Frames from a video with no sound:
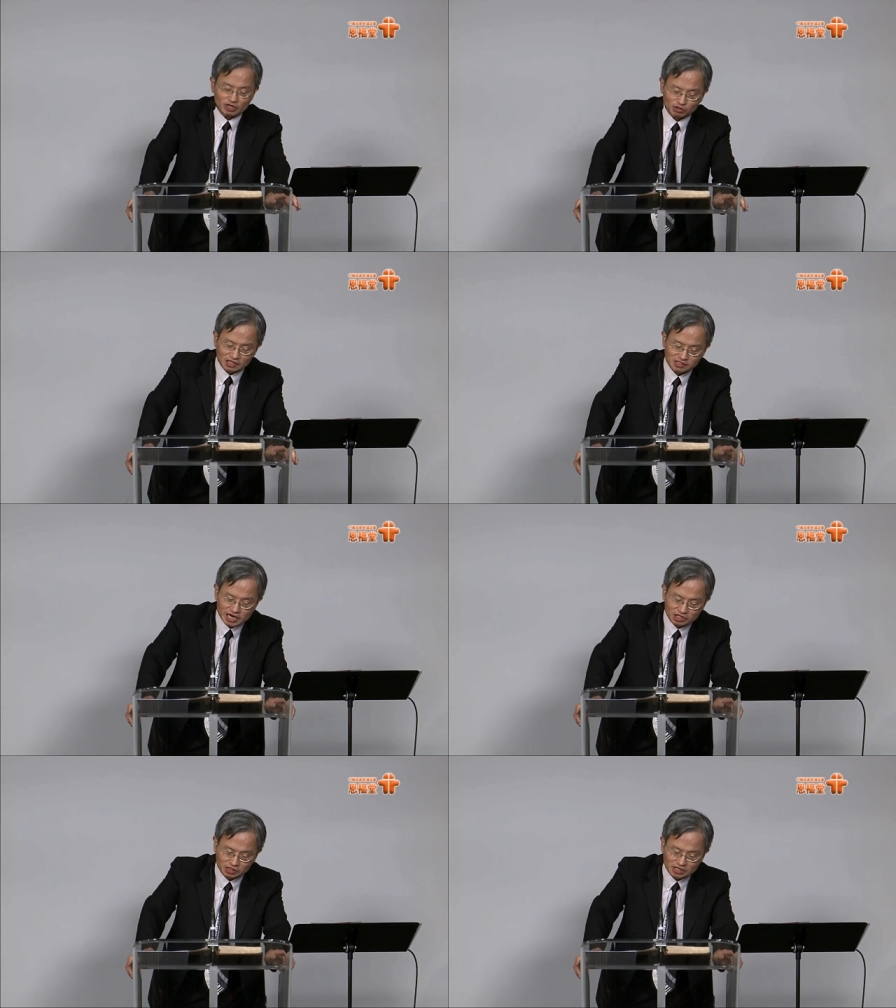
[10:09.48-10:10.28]

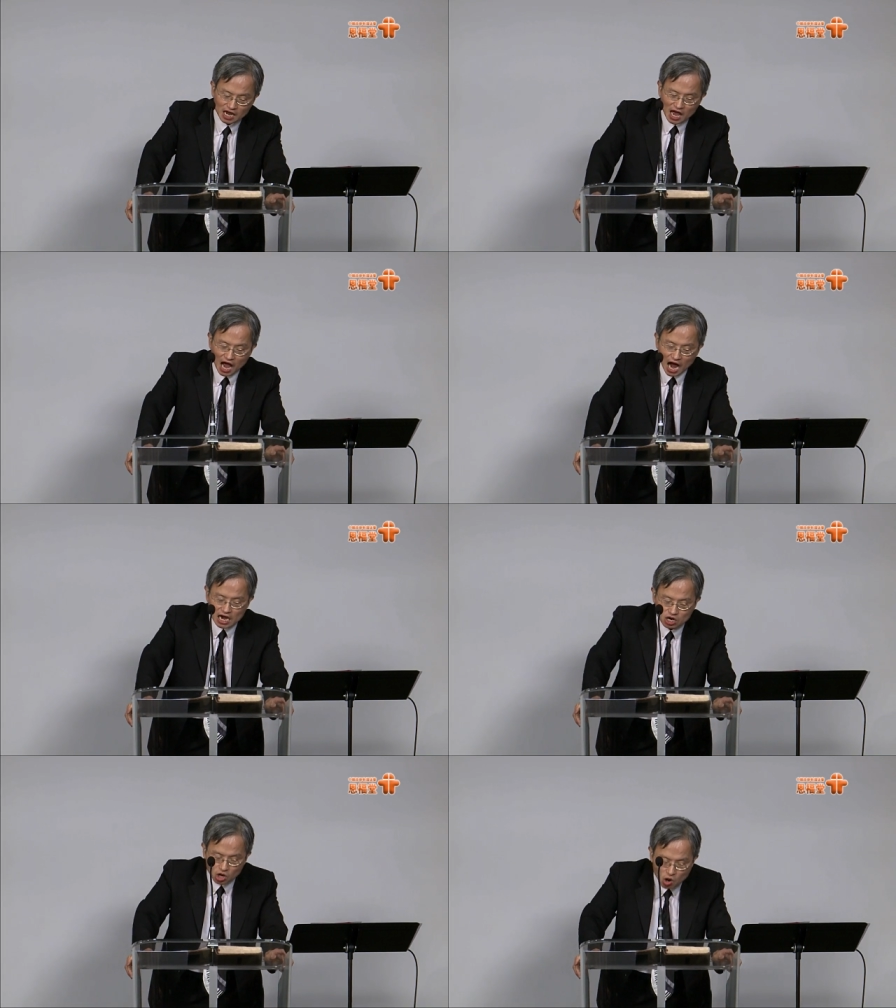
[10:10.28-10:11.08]
translation. I
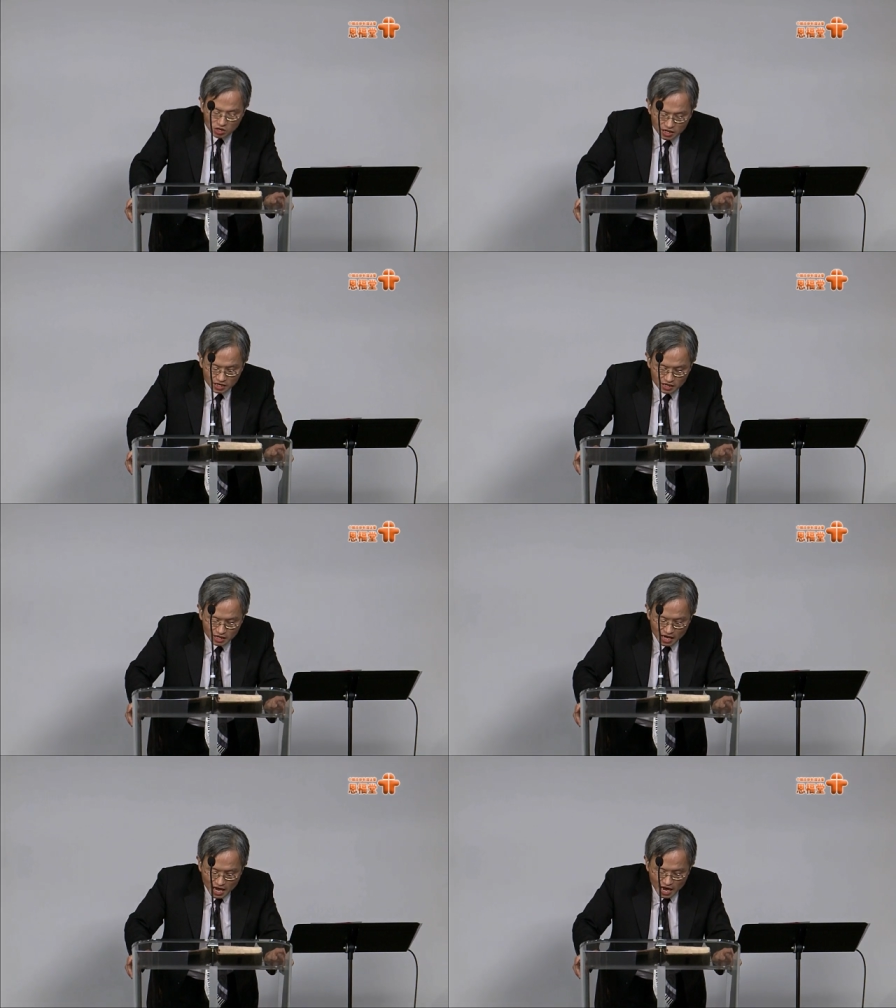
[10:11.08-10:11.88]
look,
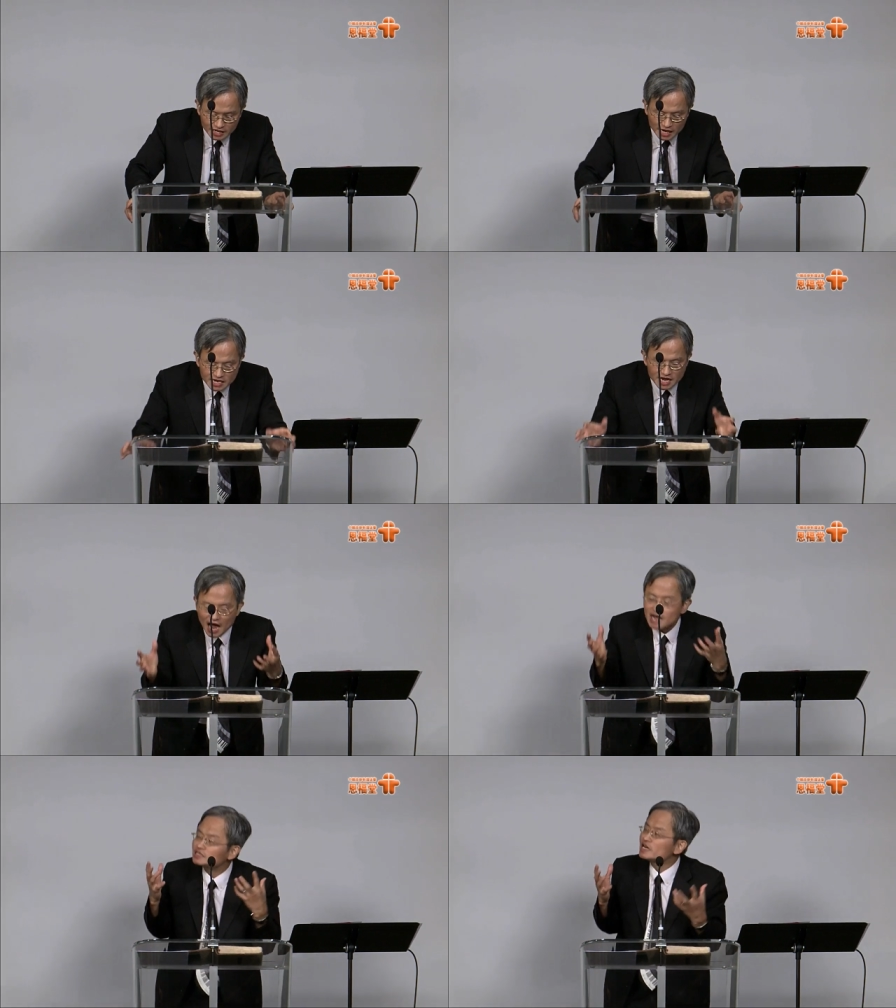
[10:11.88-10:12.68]
and then he
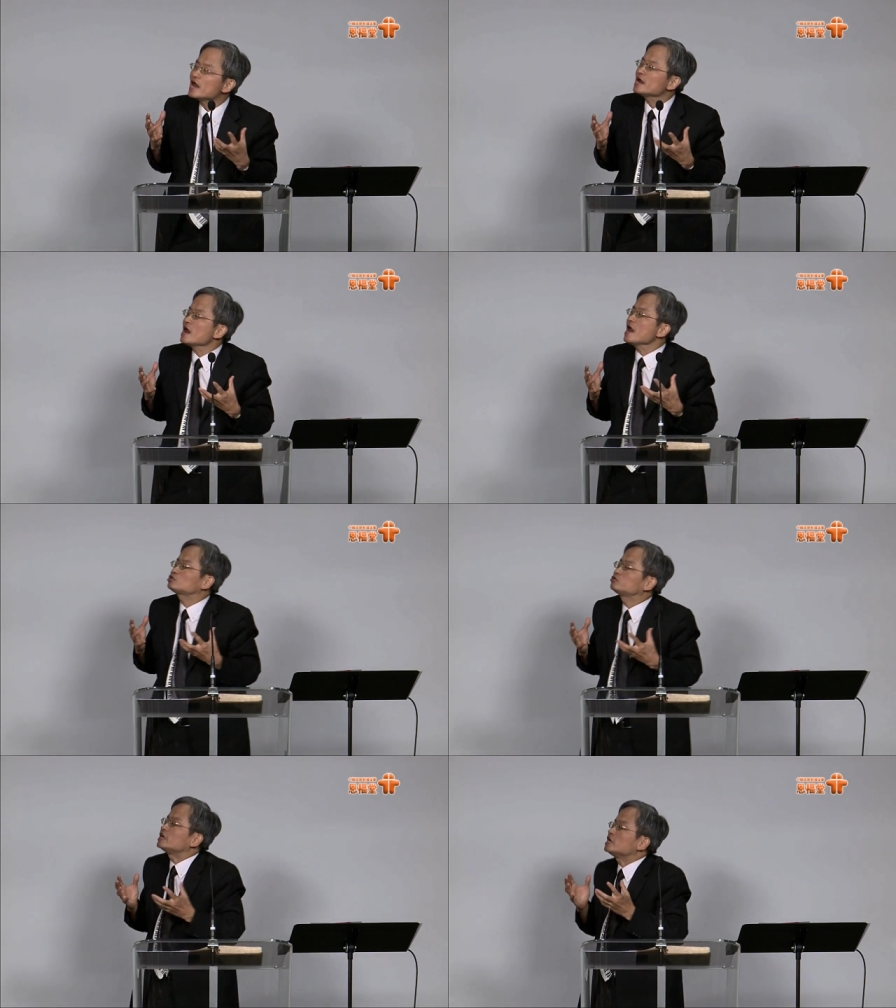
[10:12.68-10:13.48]
asking
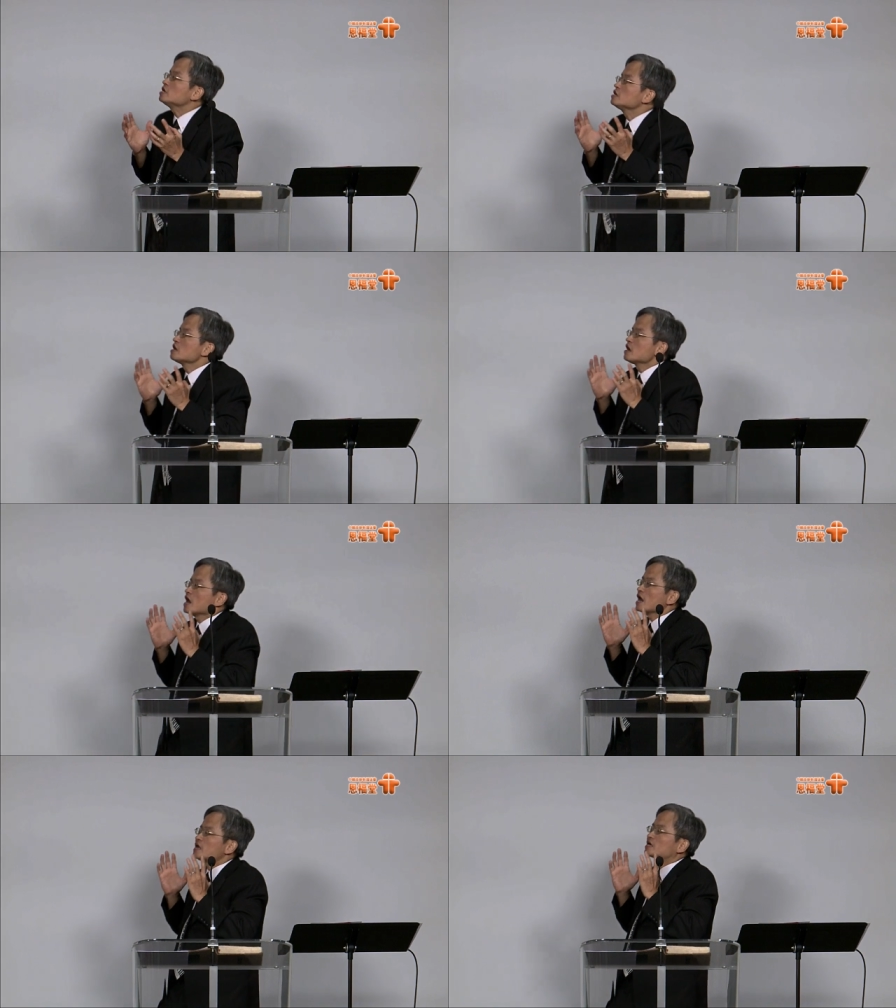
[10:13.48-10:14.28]
actually
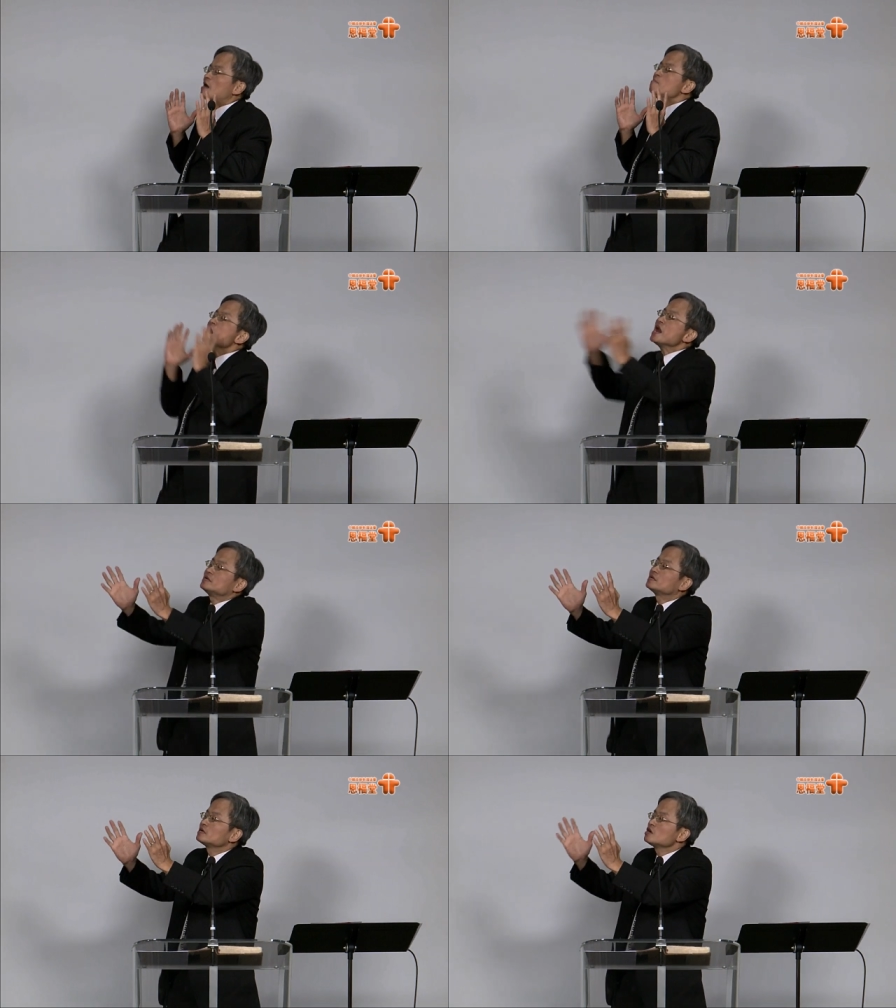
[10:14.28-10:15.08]
a command
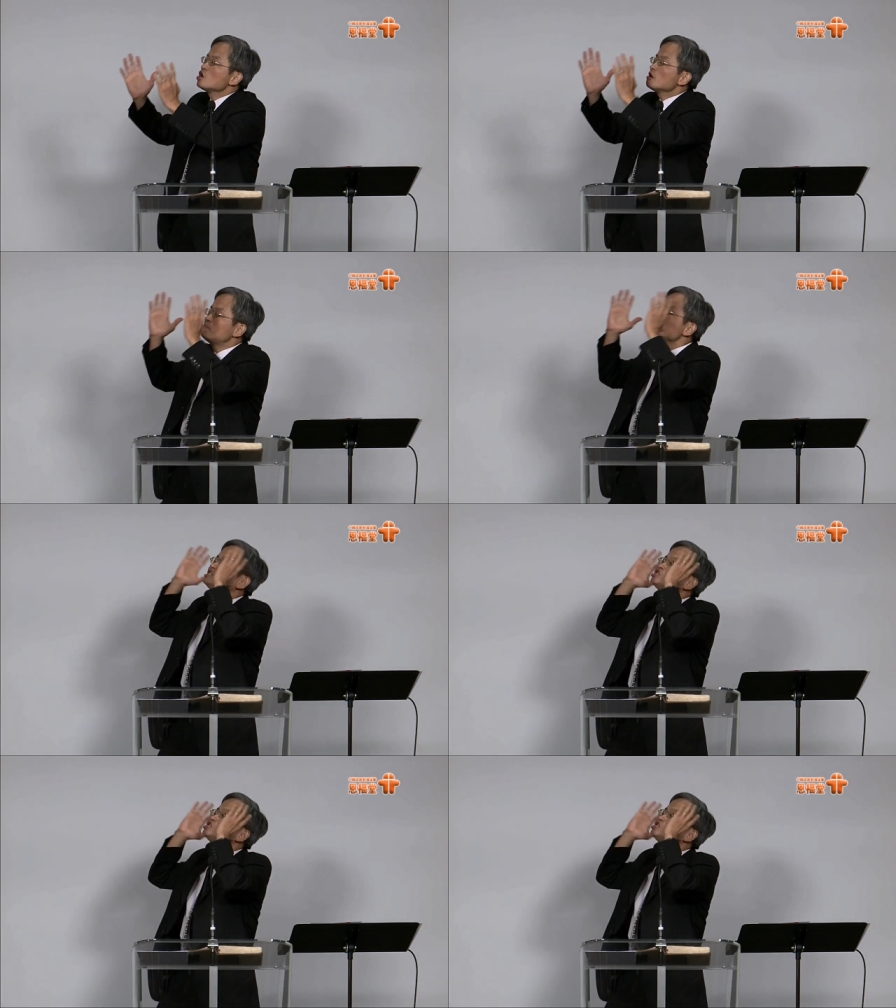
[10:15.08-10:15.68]
Please